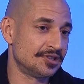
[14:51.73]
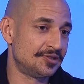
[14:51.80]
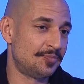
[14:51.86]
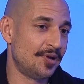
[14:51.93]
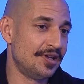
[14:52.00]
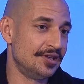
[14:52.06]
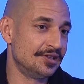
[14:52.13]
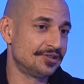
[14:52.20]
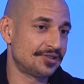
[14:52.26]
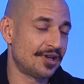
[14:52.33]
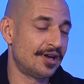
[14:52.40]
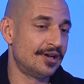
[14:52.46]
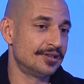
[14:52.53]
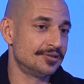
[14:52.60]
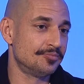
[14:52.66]
space
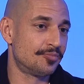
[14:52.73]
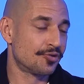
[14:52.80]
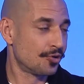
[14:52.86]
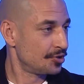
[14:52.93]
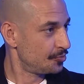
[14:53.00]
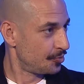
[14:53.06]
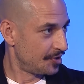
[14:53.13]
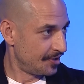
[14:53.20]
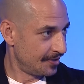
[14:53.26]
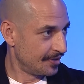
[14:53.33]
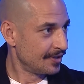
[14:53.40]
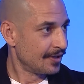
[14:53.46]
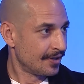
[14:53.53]
on Broadway,